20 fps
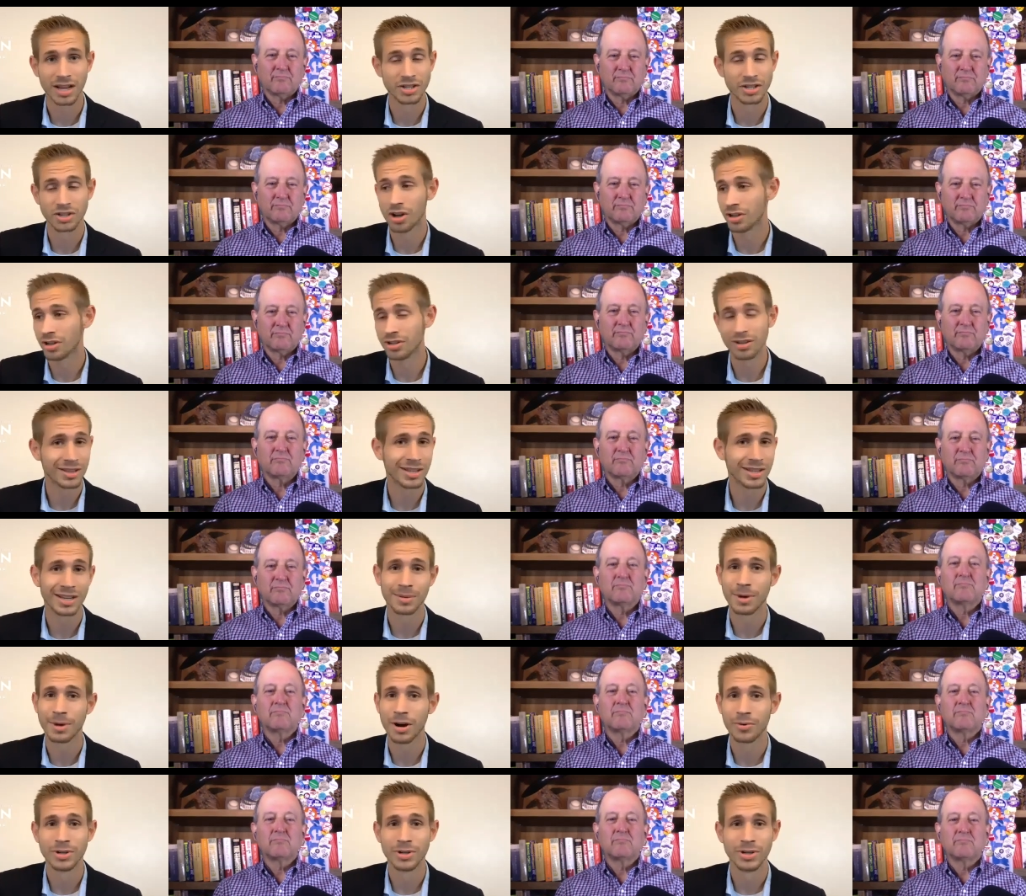Speaker 1: all you can think
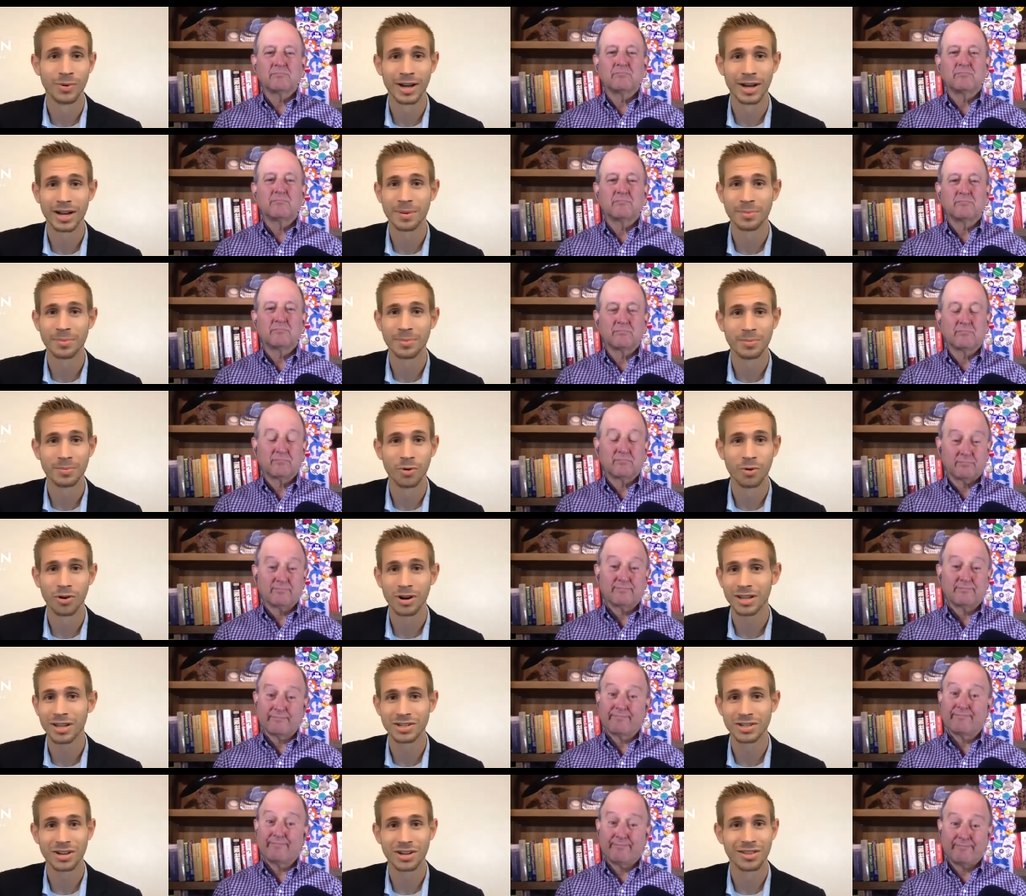about when you wake up in the morning. It's
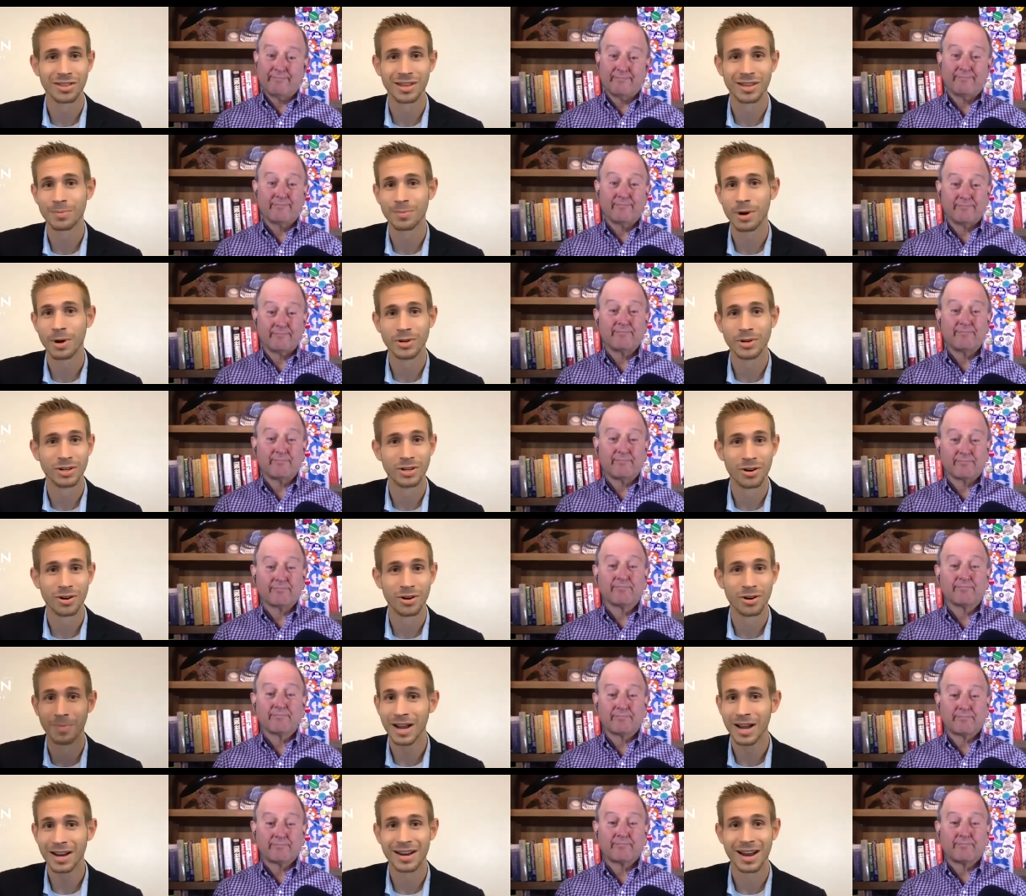all you think about when you go to bed
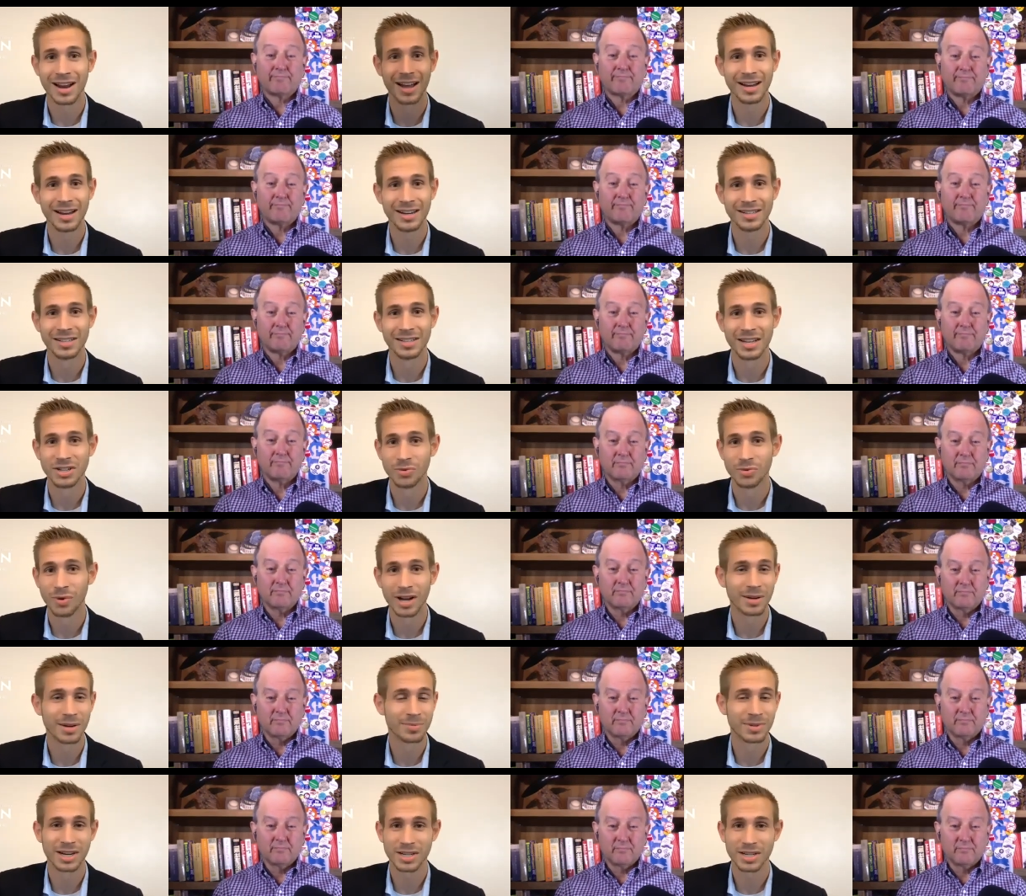at night, and then you wake up
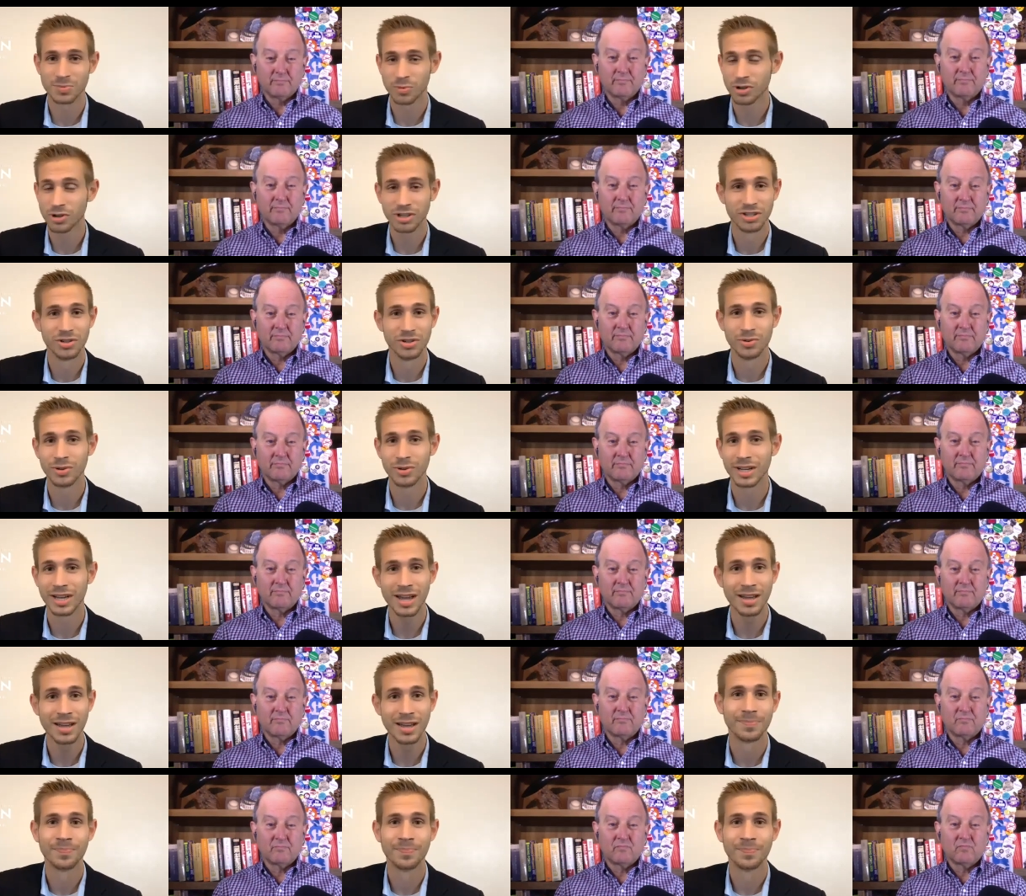the next morning, you do it again.
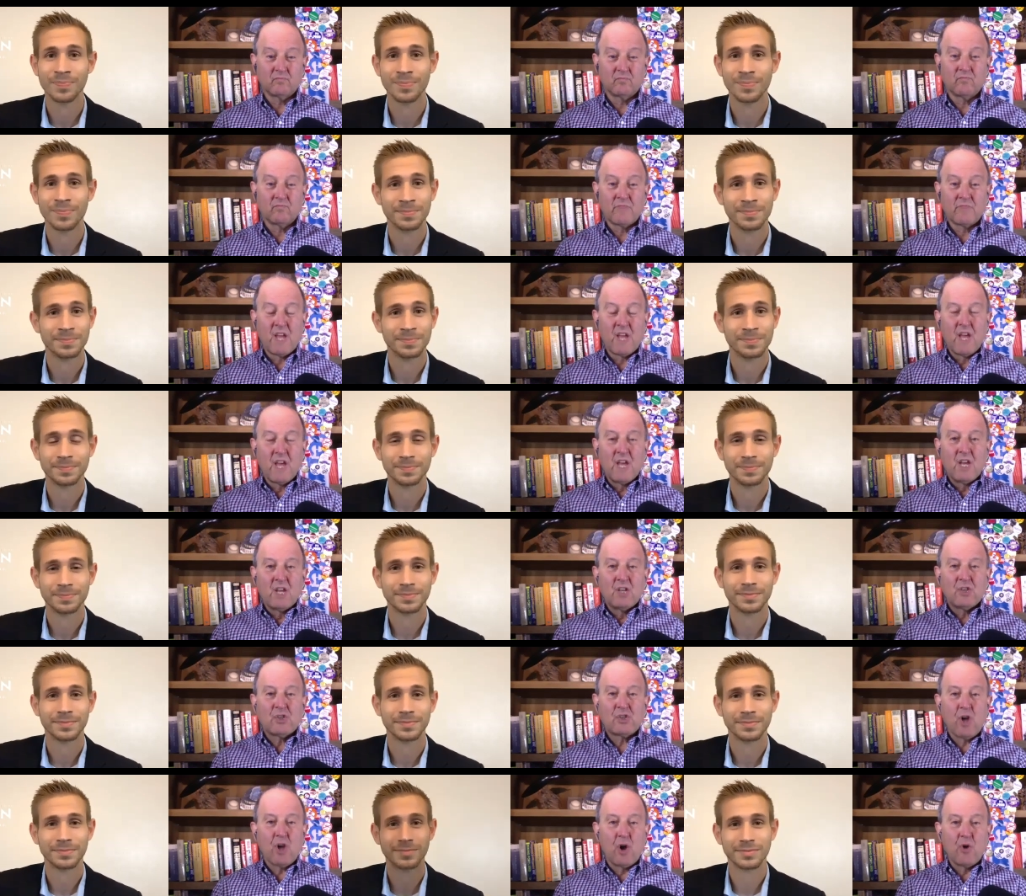
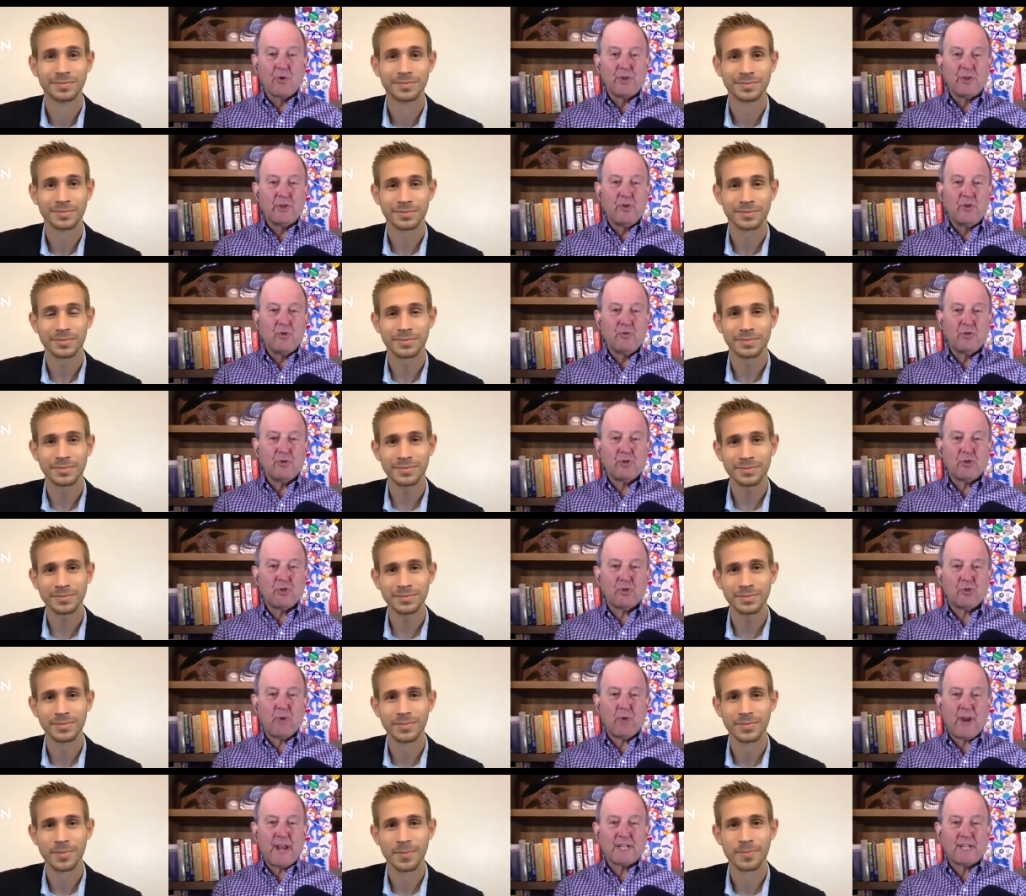
Speaker 2: So you
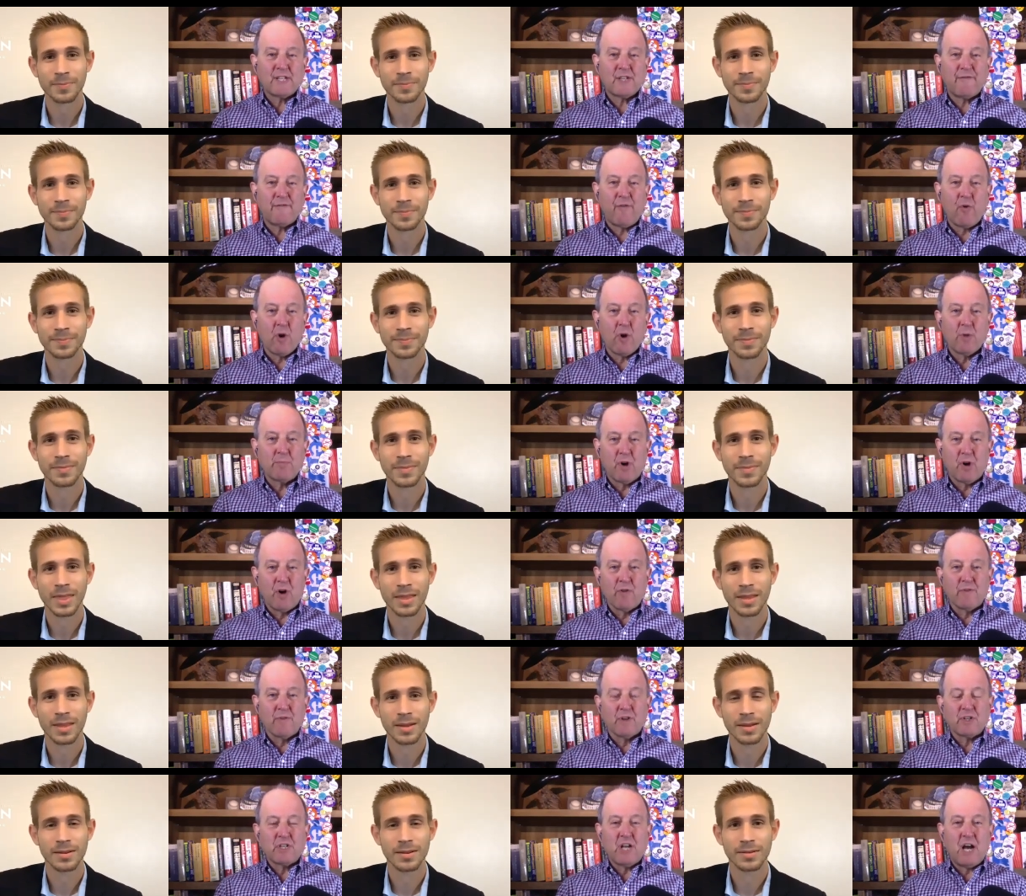transformed
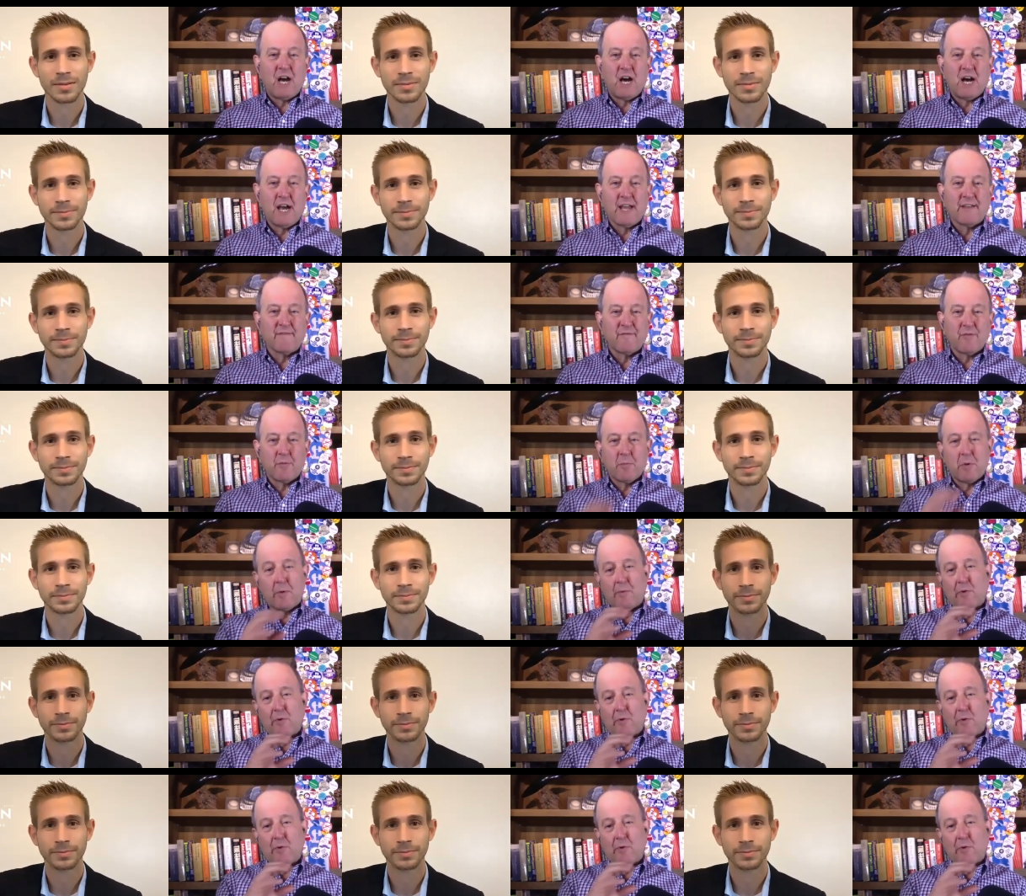over time from a